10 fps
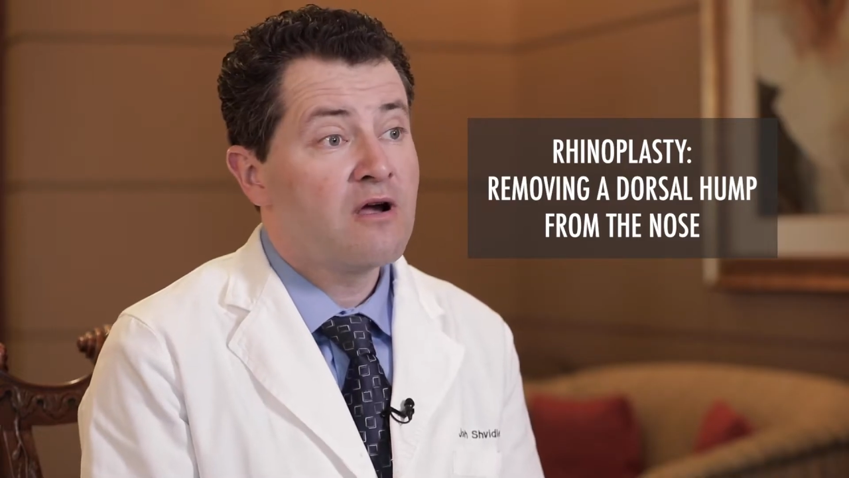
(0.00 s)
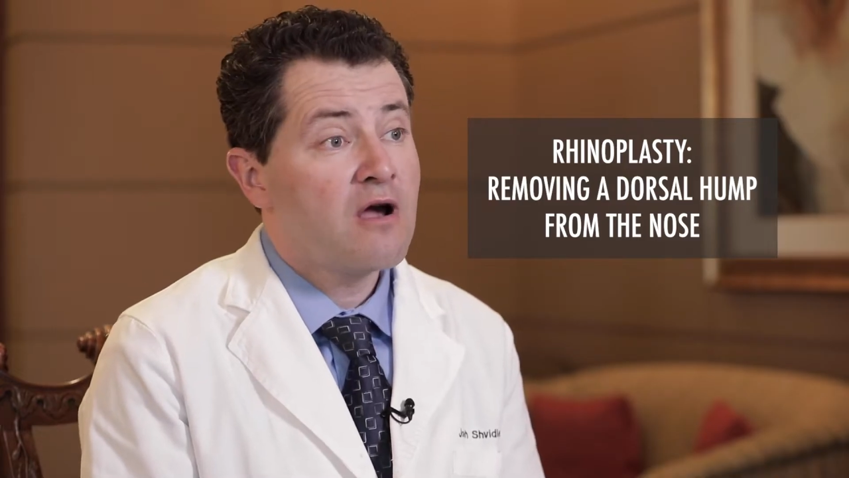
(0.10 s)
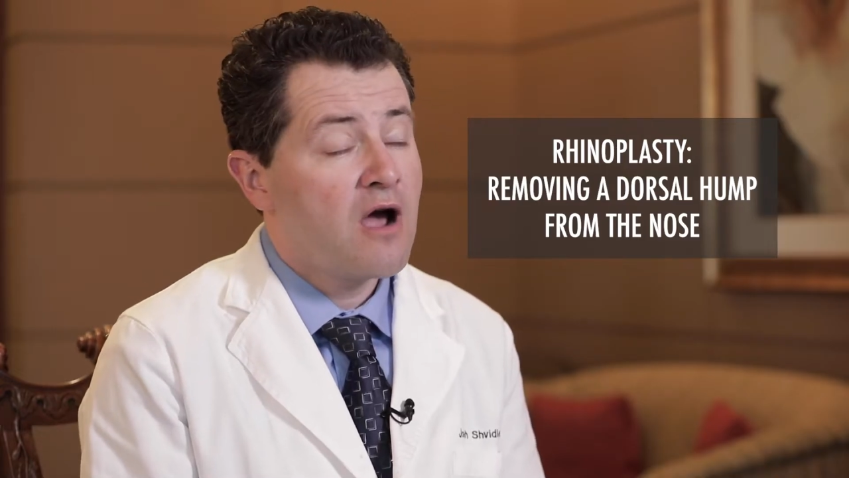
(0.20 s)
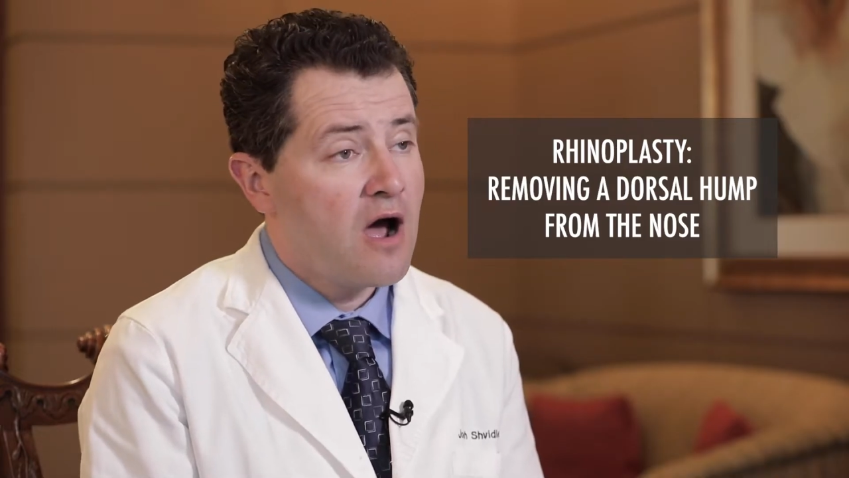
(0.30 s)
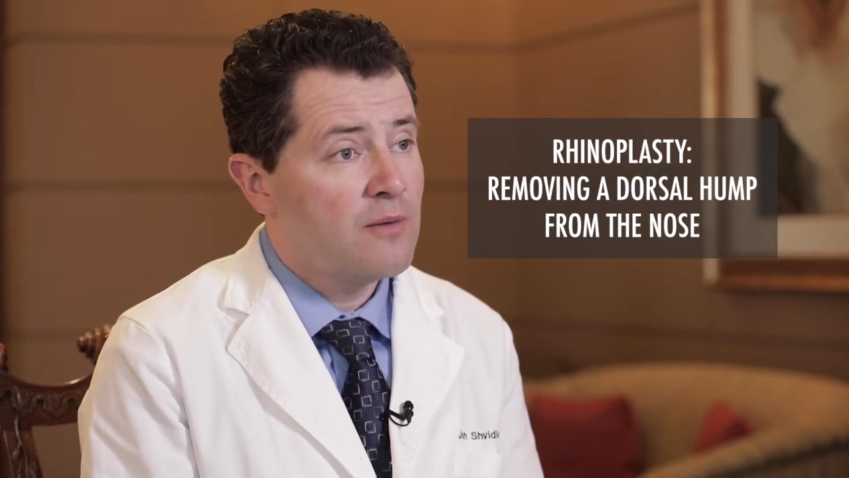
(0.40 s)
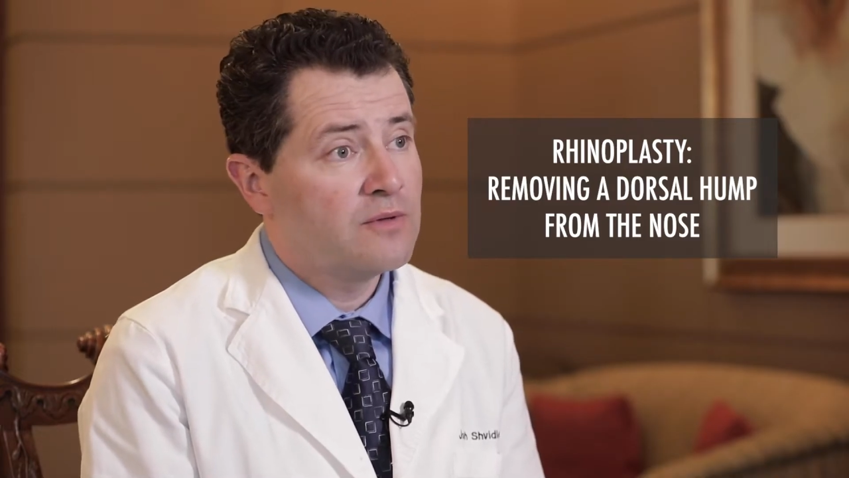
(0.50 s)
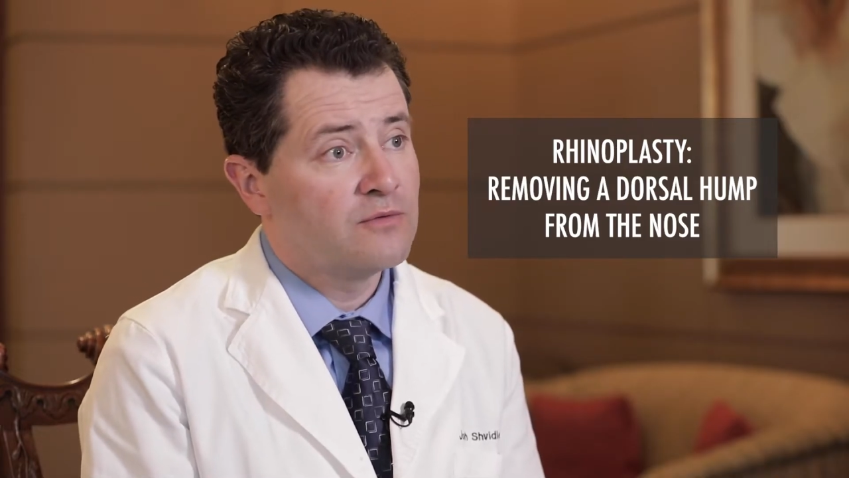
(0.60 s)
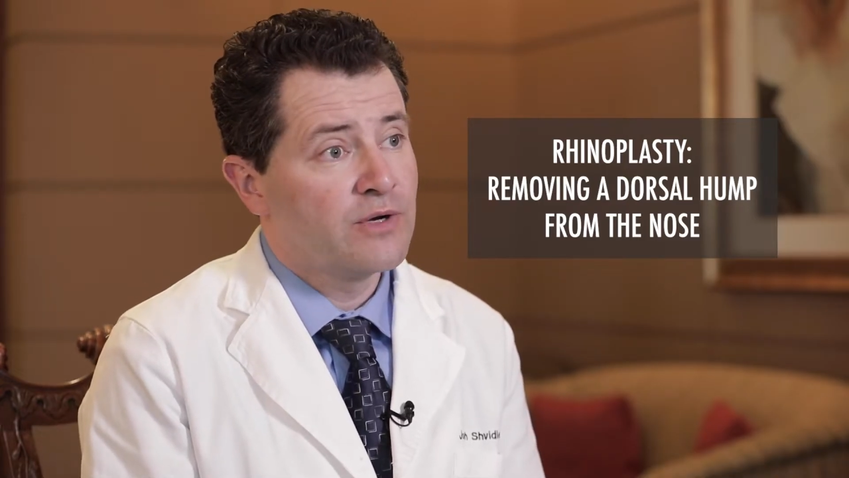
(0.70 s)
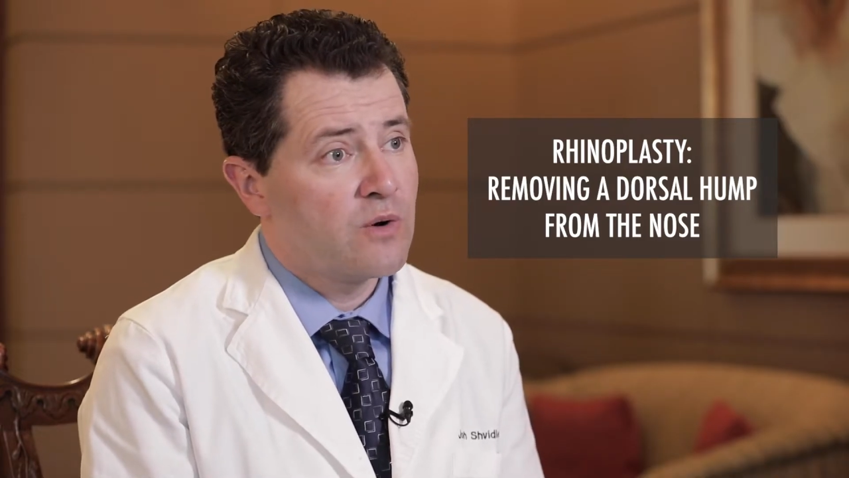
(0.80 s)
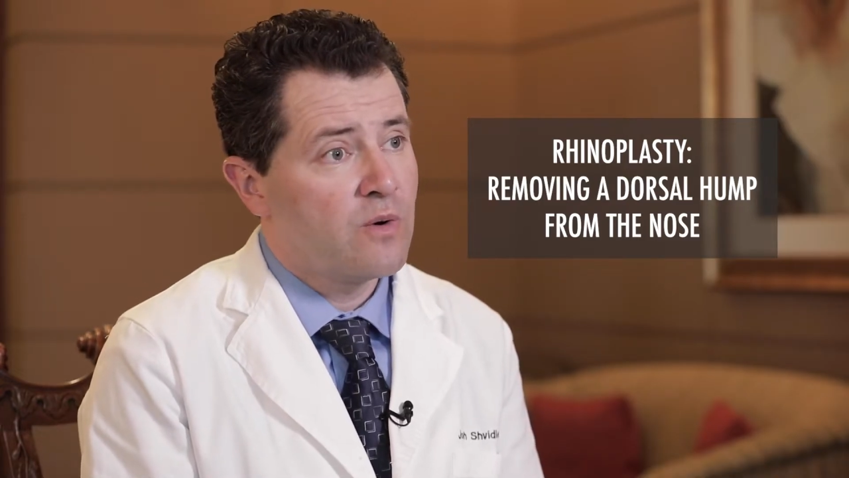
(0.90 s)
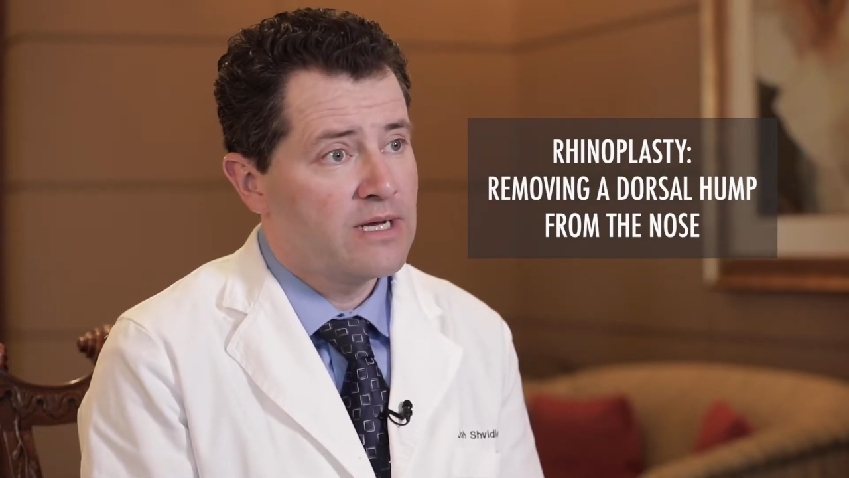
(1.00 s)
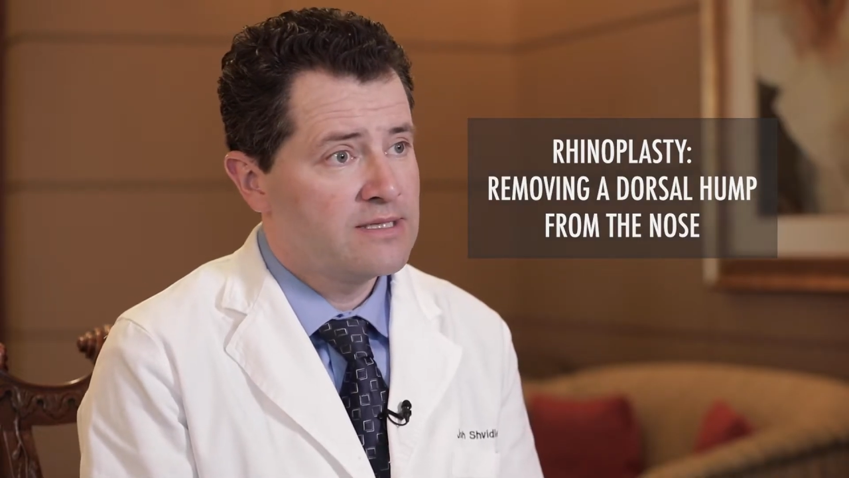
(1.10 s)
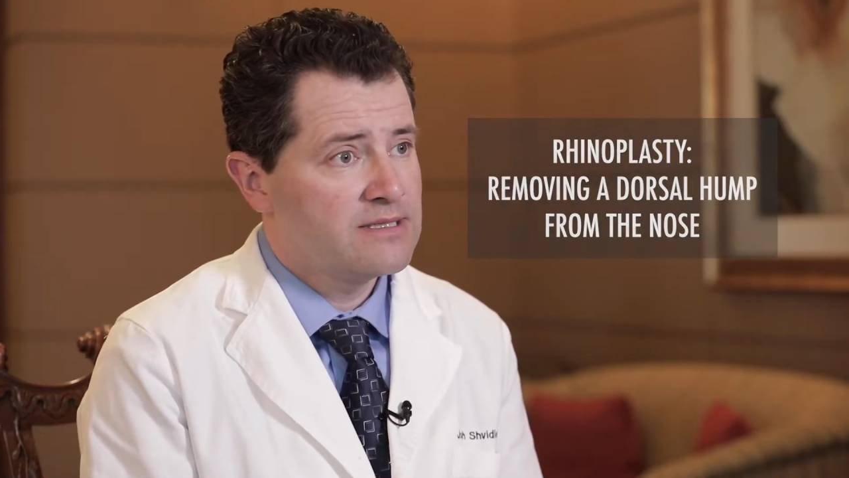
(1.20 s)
common requests